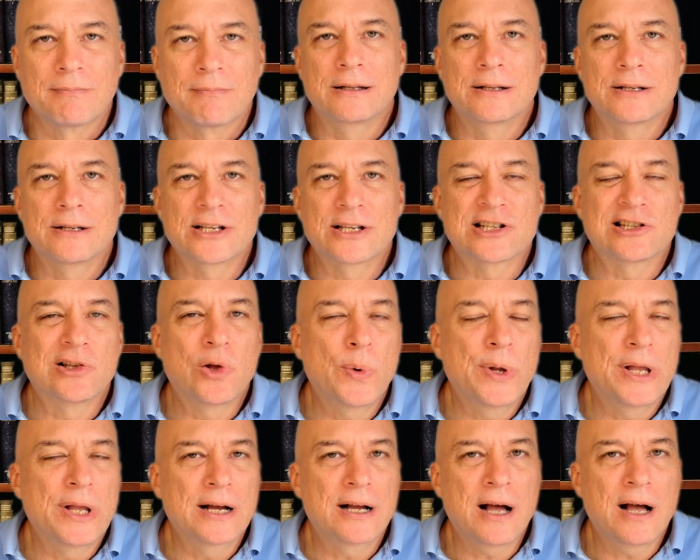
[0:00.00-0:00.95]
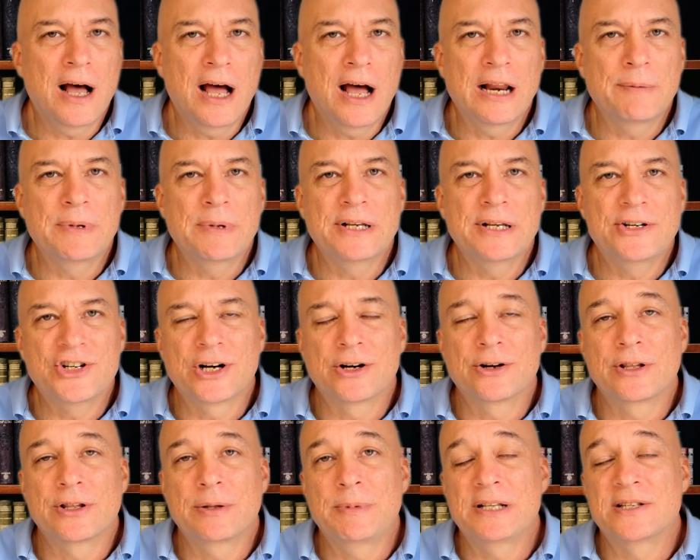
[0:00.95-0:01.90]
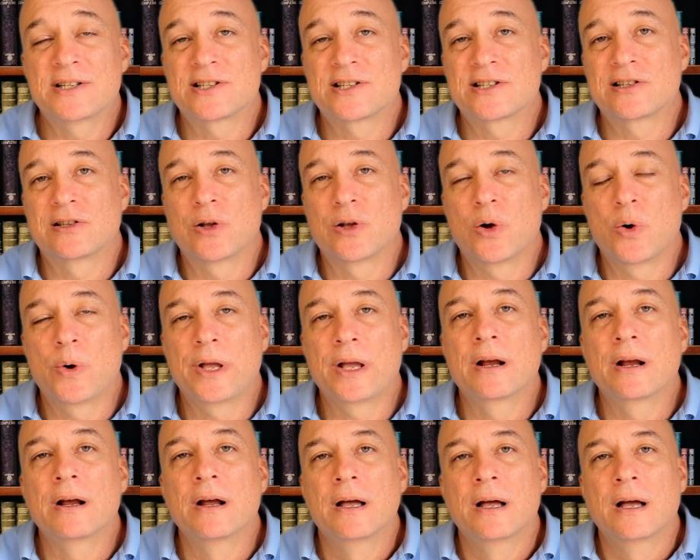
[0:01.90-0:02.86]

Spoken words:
a slowing economy generally means slowing